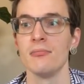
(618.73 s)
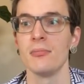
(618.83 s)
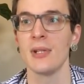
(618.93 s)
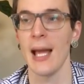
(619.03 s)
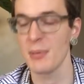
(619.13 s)

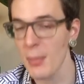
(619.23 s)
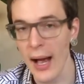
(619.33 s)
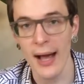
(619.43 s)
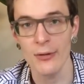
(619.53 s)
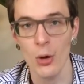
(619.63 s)
kept my
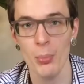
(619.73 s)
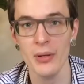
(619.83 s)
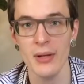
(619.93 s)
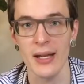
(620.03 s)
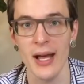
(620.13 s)
eyes
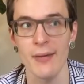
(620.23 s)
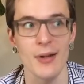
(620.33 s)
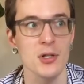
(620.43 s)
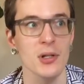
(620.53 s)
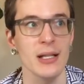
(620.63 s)
open, and I
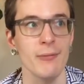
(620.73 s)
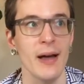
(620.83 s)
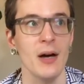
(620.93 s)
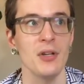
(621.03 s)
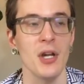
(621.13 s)
eventually
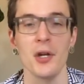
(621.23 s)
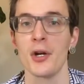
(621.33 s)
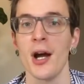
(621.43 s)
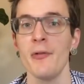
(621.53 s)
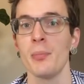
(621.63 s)
found an
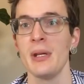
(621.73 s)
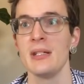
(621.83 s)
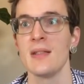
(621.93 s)
Undercover piece